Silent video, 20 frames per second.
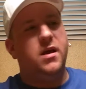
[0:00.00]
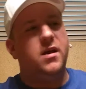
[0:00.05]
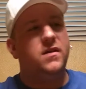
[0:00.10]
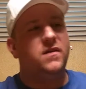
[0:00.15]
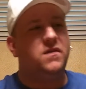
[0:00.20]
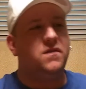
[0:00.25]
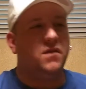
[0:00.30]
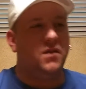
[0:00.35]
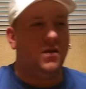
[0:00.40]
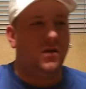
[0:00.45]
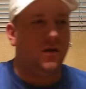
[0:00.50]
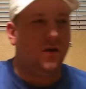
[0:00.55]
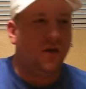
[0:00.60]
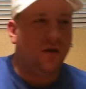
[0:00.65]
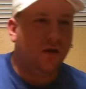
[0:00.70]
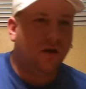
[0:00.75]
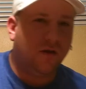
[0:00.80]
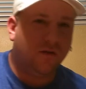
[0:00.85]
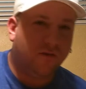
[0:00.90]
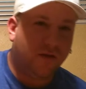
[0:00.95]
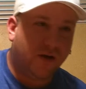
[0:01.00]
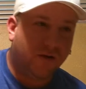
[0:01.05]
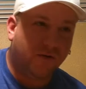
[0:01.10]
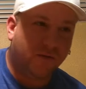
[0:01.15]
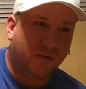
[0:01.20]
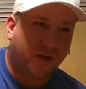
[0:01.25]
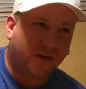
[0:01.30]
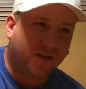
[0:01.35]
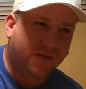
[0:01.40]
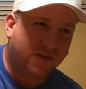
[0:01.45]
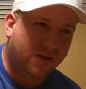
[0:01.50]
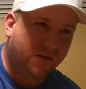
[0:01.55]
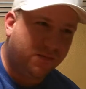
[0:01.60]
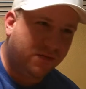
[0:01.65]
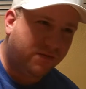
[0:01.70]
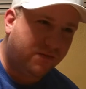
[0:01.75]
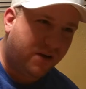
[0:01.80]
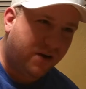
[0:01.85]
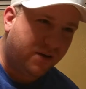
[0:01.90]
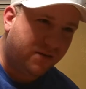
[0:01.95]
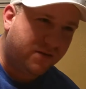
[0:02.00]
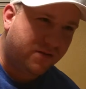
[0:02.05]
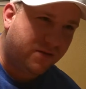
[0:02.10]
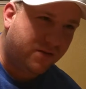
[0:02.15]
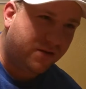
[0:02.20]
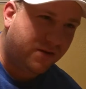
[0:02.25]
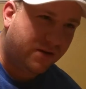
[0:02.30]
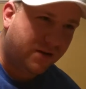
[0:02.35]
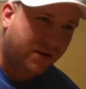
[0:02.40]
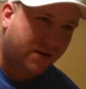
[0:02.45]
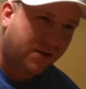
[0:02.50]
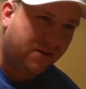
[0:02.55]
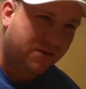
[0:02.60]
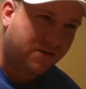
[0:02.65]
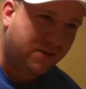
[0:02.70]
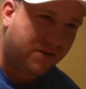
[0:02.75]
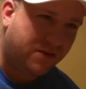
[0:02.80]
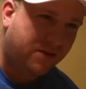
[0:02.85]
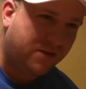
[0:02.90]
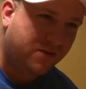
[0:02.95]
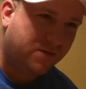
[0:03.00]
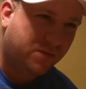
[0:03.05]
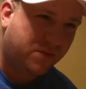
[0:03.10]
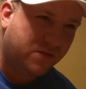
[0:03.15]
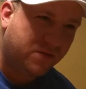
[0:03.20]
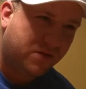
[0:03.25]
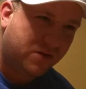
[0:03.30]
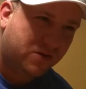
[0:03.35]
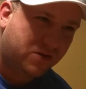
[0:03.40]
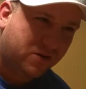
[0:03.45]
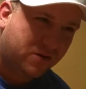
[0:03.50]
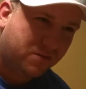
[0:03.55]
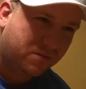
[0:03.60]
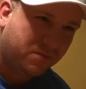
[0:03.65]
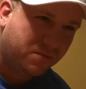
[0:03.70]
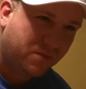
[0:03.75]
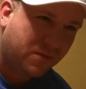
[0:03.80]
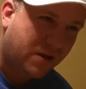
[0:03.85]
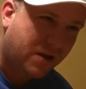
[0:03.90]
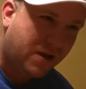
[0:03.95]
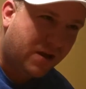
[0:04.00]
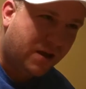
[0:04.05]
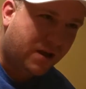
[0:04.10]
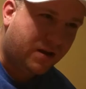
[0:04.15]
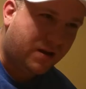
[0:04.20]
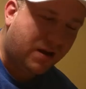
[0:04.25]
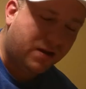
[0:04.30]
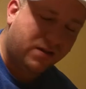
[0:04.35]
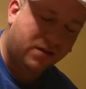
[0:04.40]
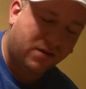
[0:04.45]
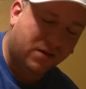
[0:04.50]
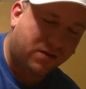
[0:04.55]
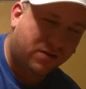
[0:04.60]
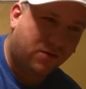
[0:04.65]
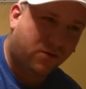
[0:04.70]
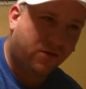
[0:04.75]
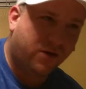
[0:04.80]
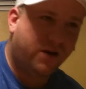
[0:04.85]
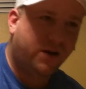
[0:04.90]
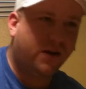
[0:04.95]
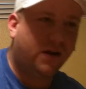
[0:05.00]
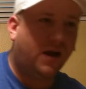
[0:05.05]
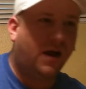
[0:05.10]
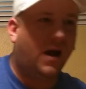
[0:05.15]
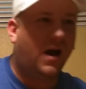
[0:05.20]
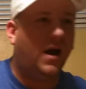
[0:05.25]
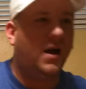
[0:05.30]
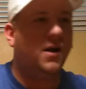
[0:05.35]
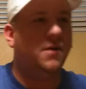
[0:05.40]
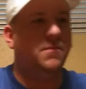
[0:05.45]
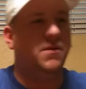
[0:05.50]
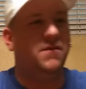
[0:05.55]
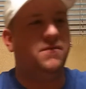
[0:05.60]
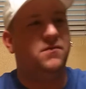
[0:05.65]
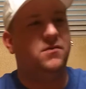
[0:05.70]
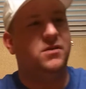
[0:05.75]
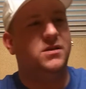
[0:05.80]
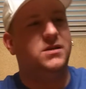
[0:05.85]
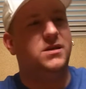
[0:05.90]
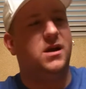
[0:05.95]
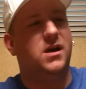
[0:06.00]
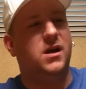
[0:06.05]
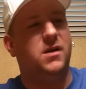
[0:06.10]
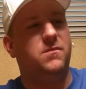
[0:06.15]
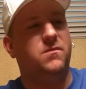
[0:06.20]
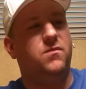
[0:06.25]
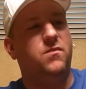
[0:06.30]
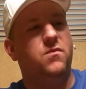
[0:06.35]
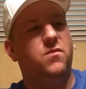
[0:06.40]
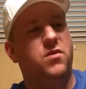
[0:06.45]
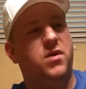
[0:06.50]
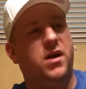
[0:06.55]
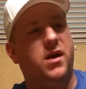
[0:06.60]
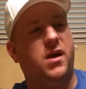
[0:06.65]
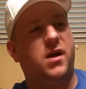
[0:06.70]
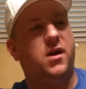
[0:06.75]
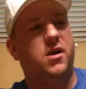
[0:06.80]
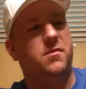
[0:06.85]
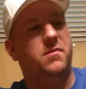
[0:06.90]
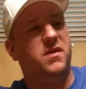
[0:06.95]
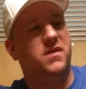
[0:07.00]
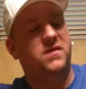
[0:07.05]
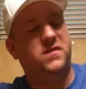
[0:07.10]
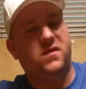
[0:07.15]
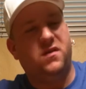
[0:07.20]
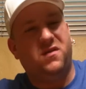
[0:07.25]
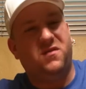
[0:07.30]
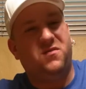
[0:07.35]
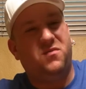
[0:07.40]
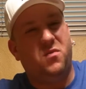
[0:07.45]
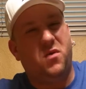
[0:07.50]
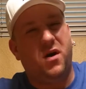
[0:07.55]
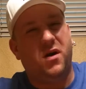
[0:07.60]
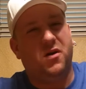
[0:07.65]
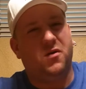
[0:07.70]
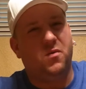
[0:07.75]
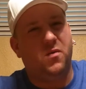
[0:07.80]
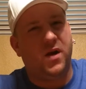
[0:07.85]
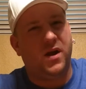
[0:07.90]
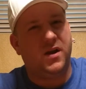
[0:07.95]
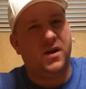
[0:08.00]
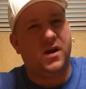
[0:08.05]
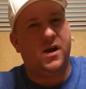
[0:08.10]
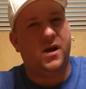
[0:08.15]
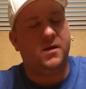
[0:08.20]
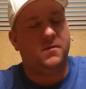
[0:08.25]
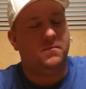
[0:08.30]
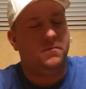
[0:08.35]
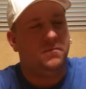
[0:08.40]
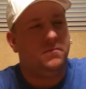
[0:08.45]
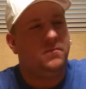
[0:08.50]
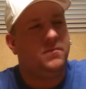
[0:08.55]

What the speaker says: lastly, if I were my supervisor and I was in his position and had the authority to hire me full-time, would I hire myself? Why or why not?